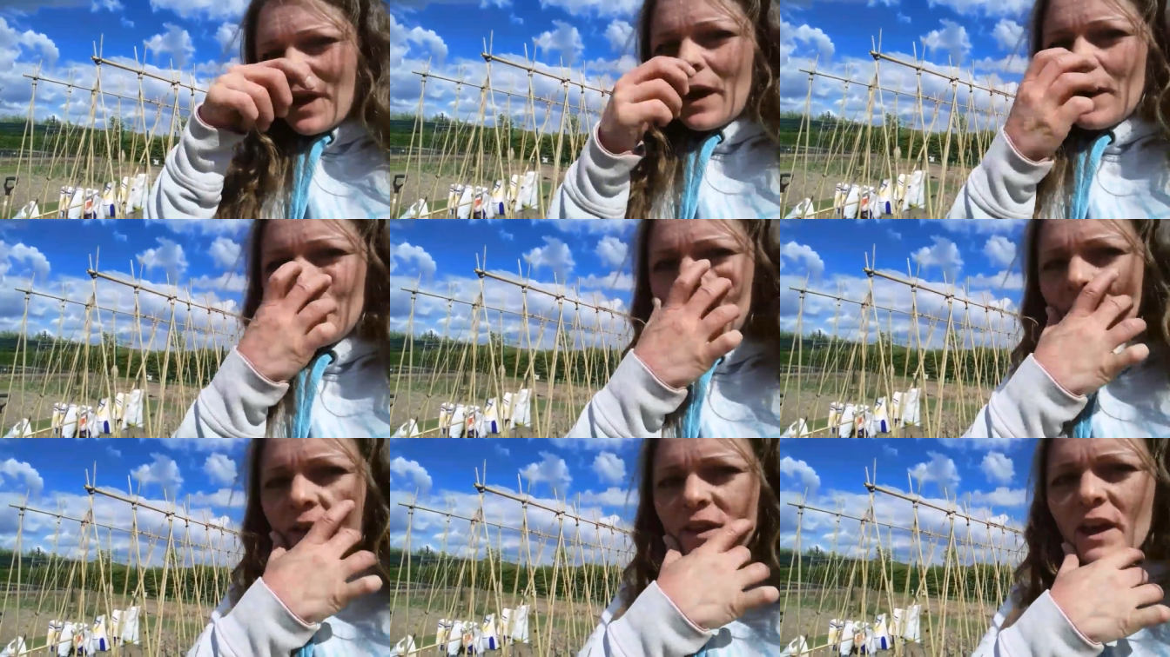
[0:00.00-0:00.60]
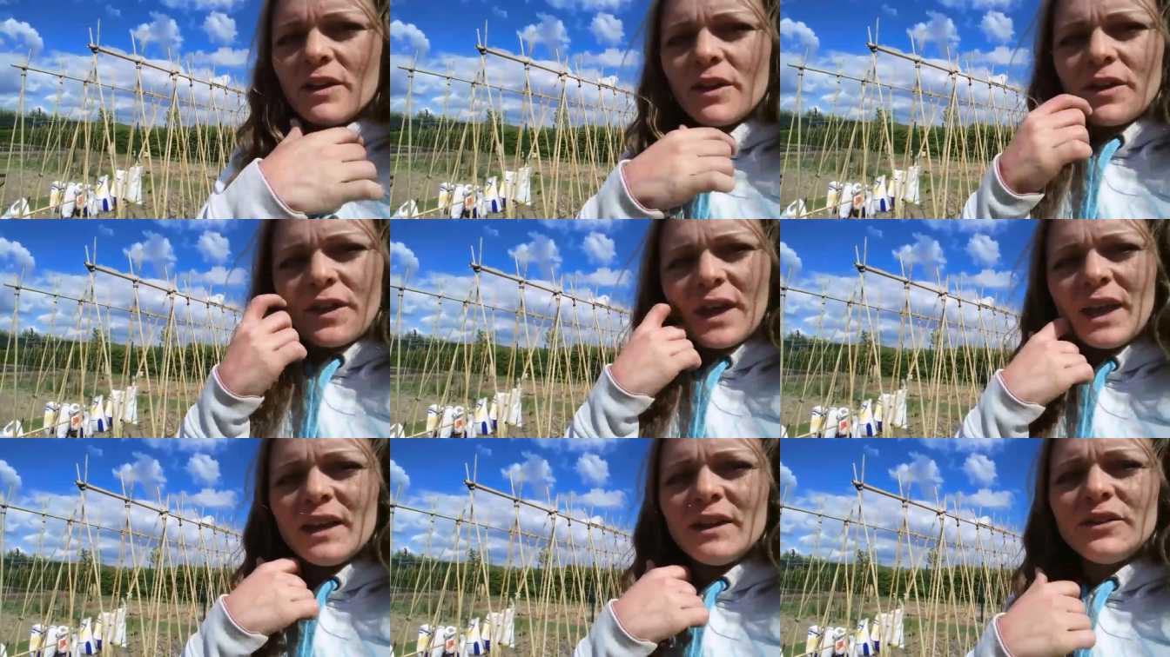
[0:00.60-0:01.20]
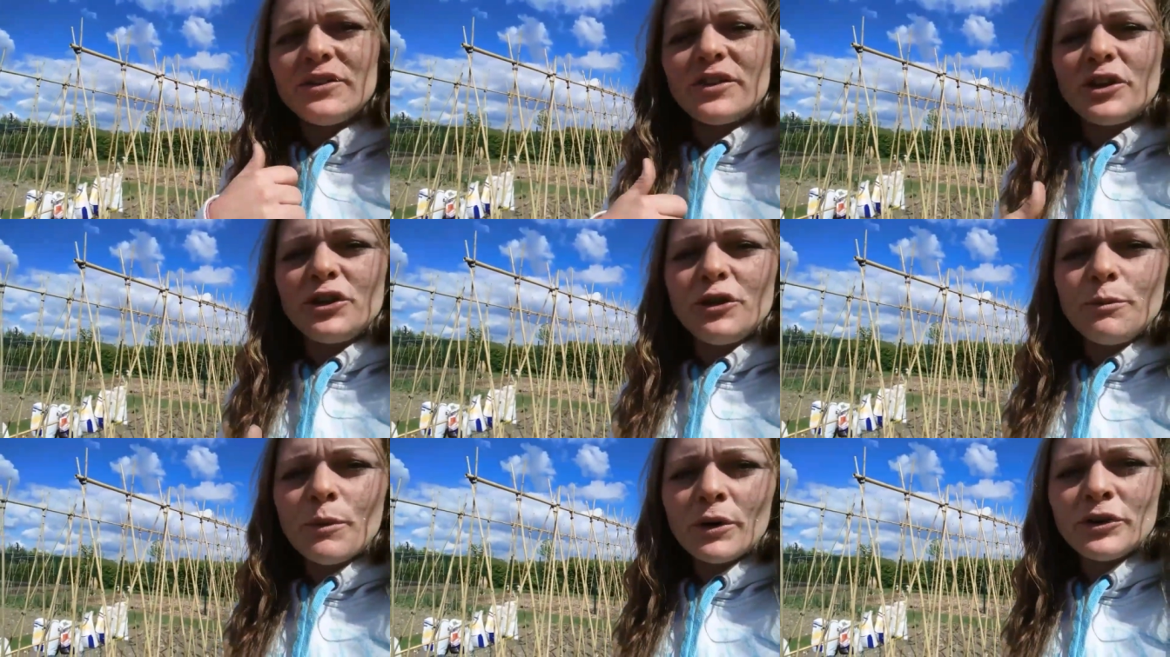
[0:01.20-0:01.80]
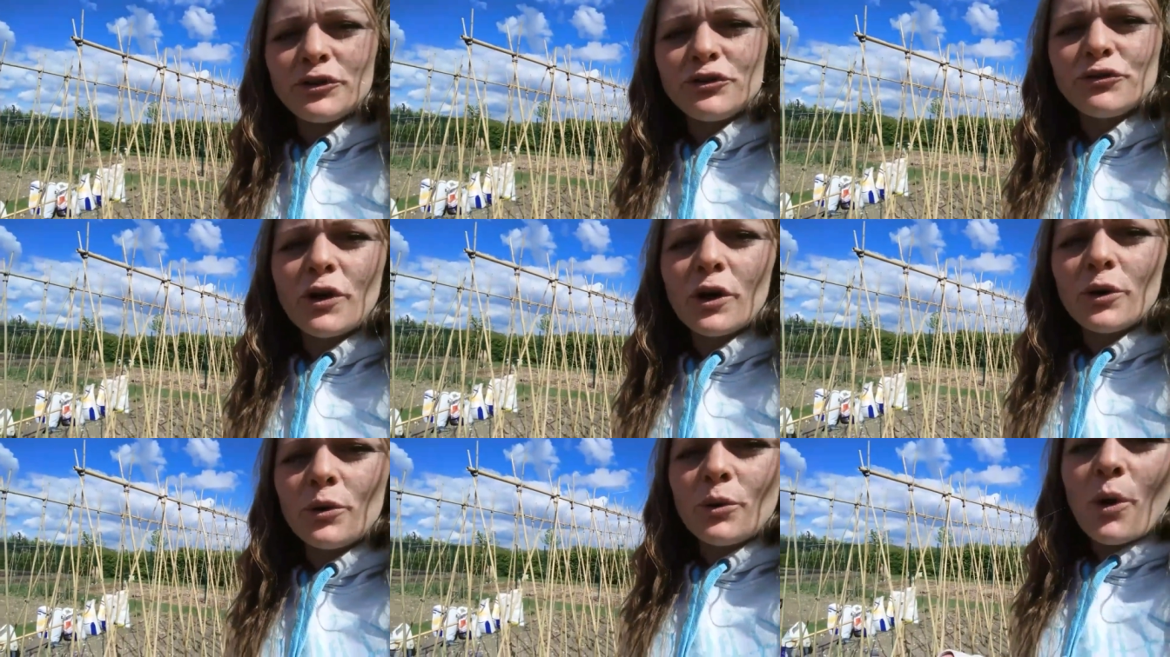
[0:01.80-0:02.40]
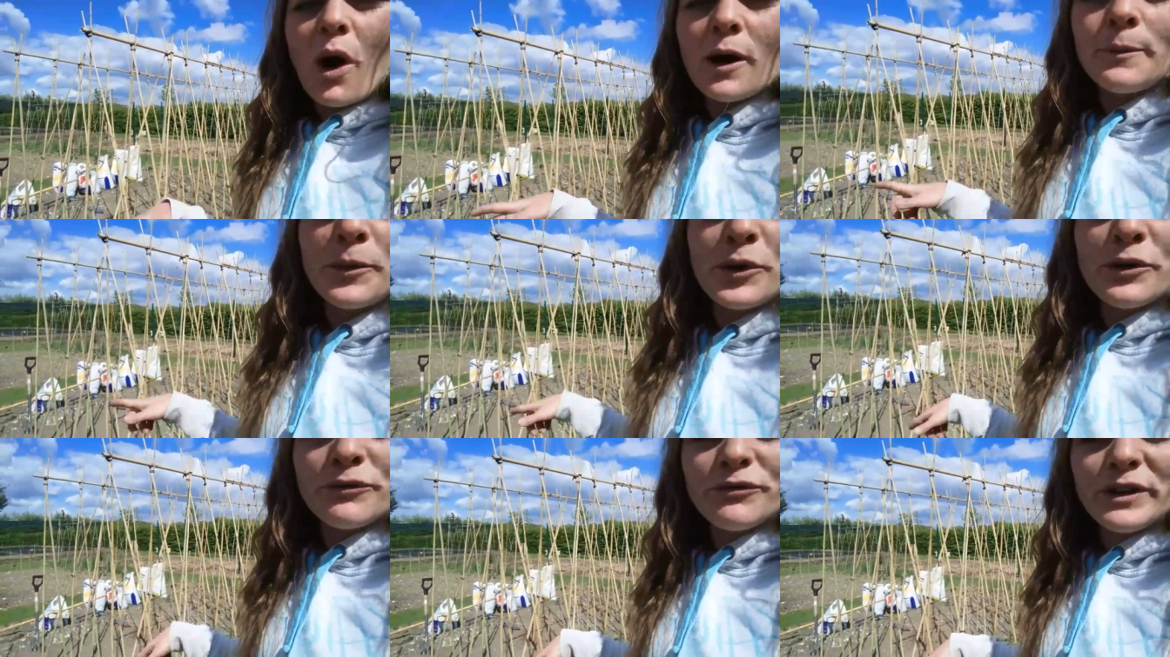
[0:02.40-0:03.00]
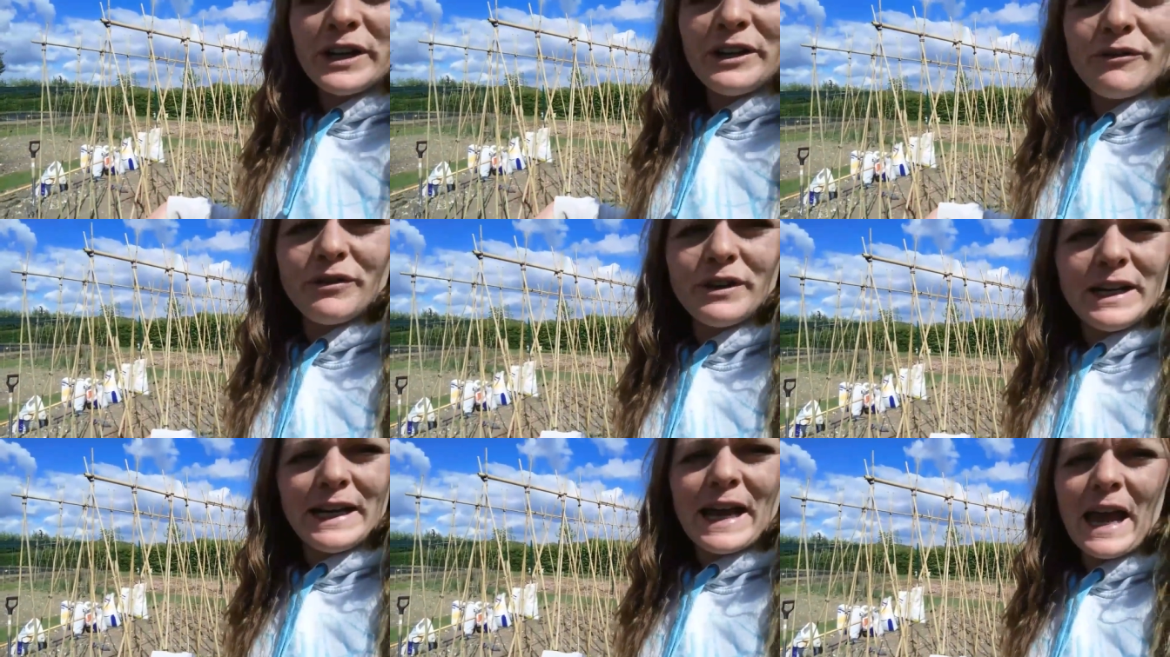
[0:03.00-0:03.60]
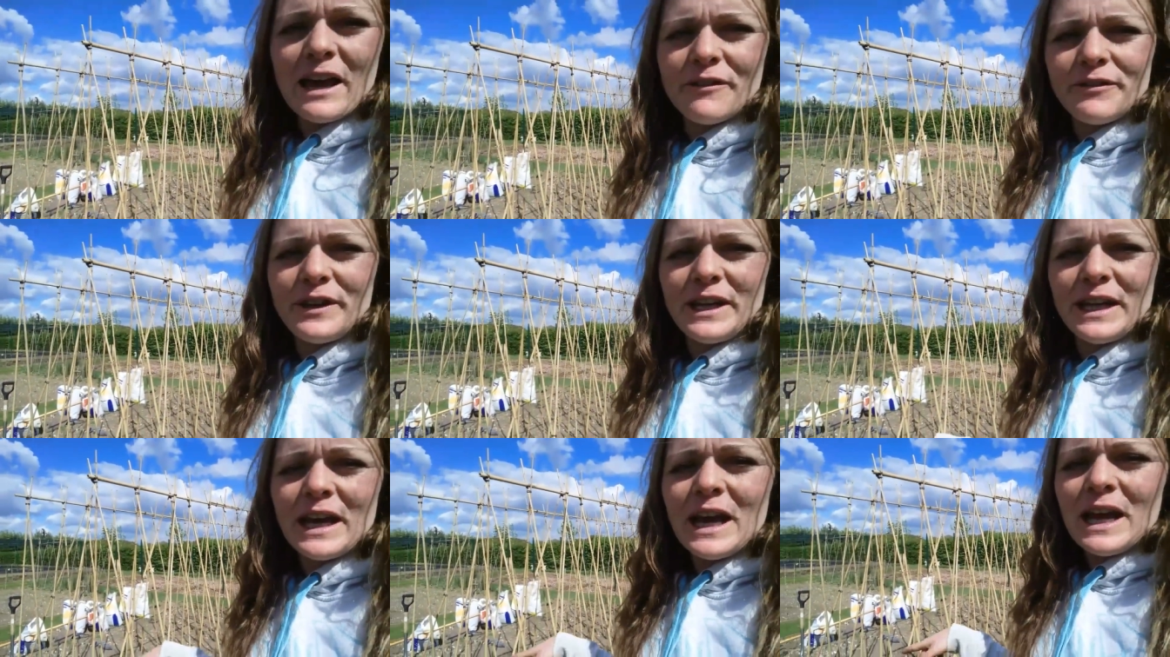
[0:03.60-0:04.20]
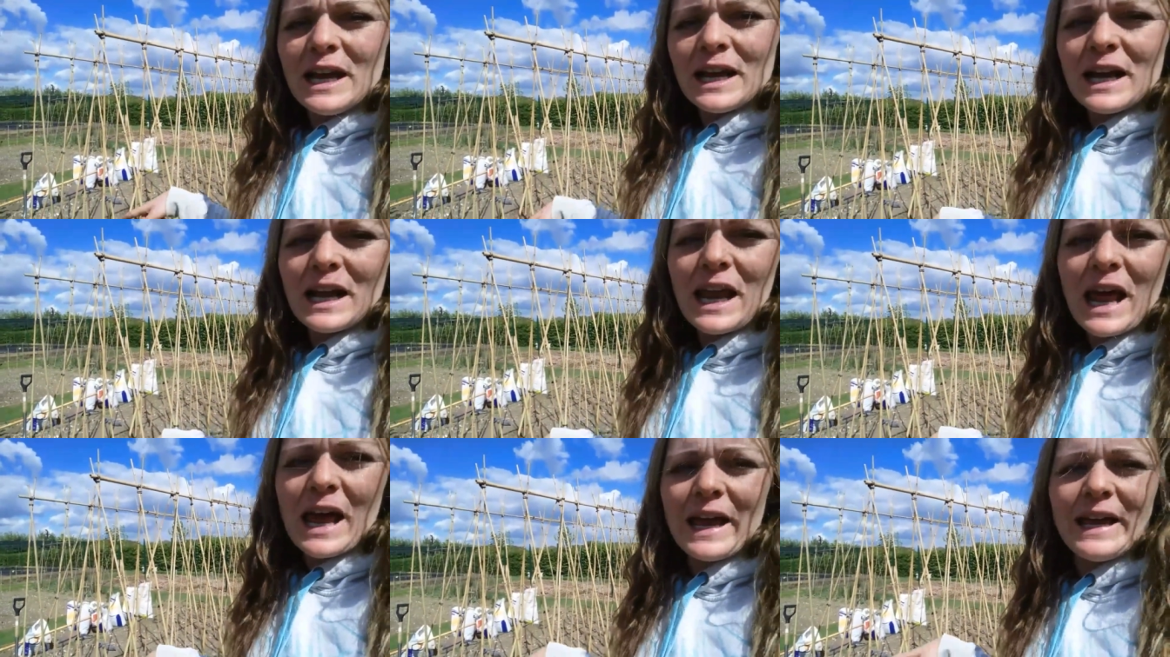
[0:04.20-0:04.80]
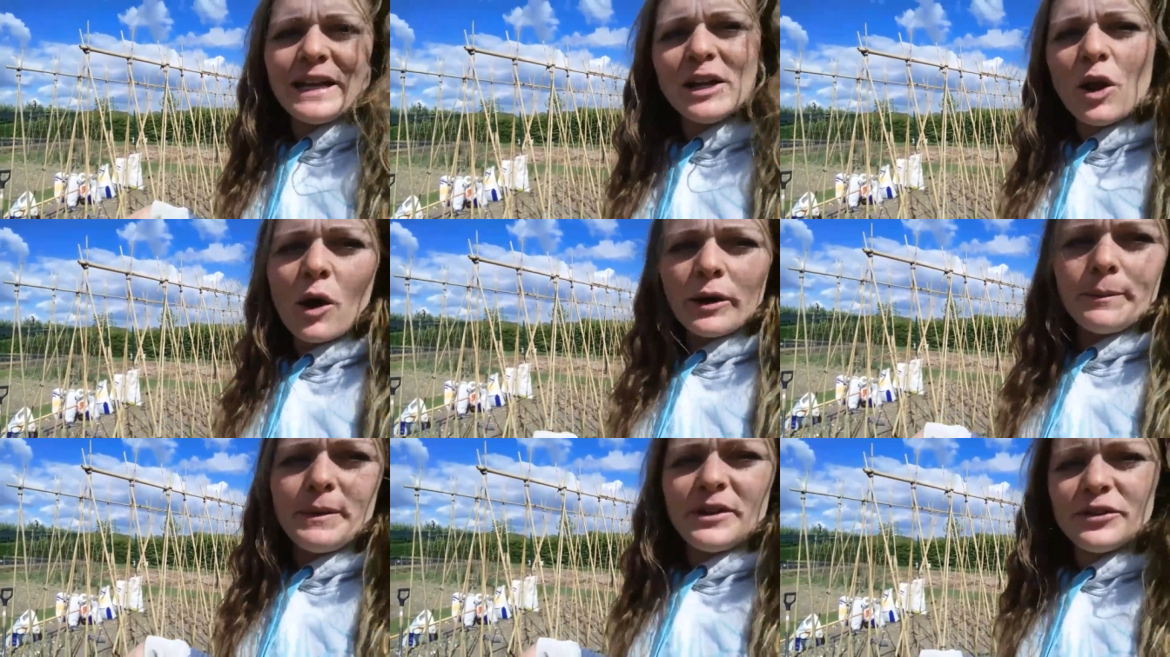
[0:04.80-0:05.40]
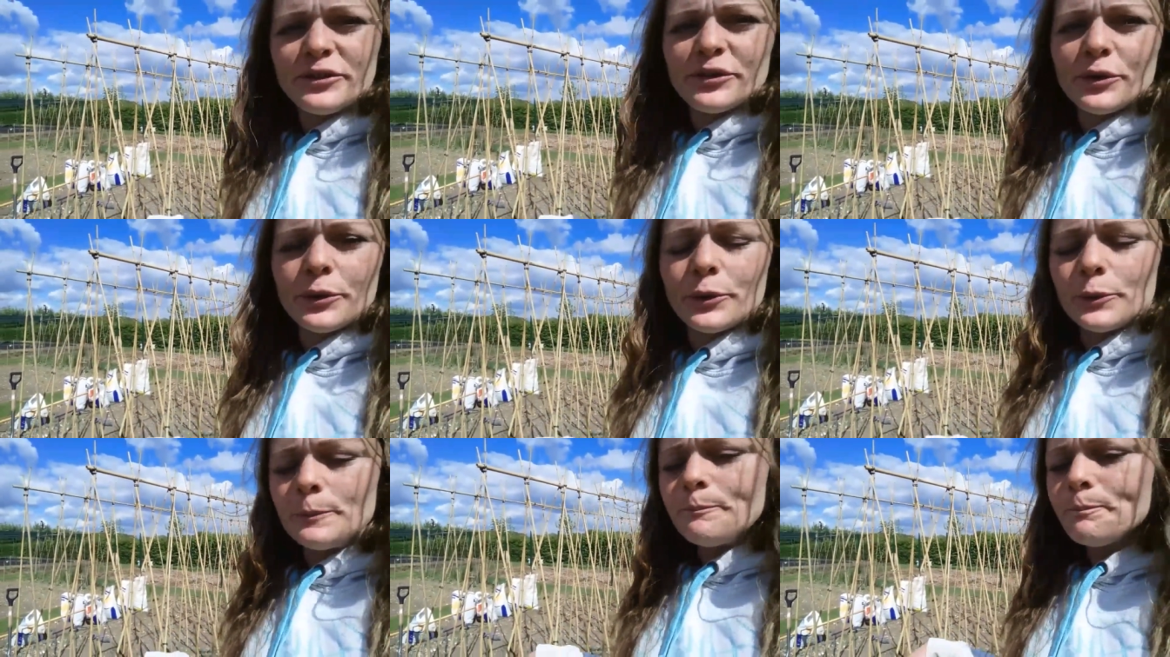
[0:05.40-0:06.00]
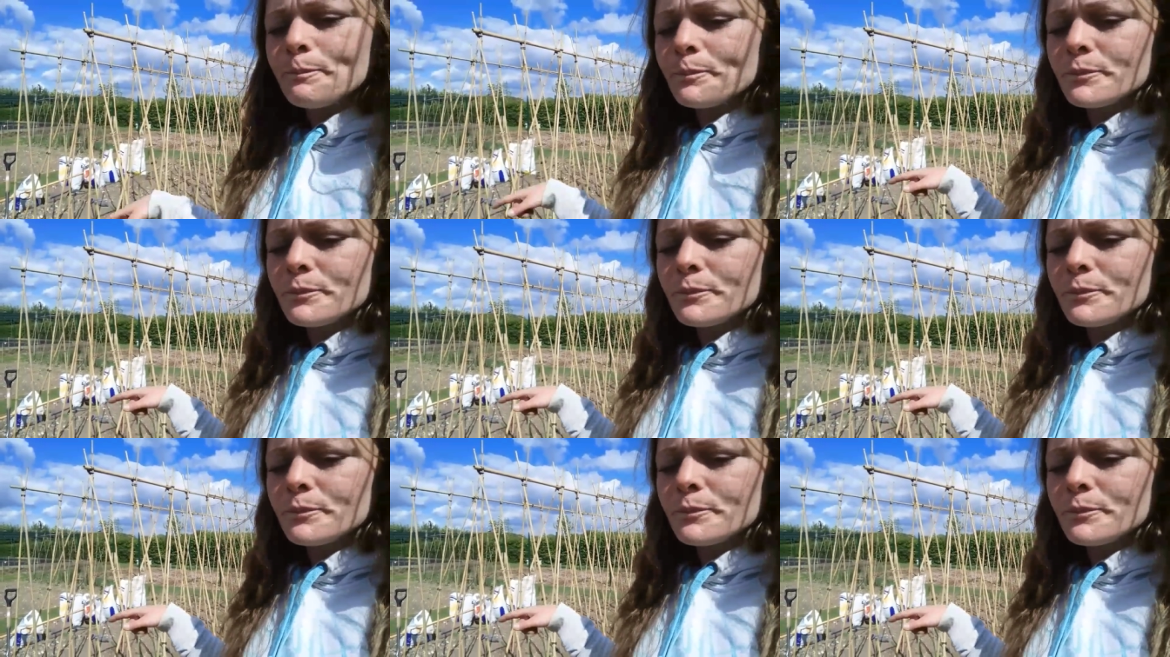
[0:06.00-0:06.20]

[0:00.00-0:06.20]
um, the other thing is you might struggle, I'm on a really, really heavy clay, limey soil.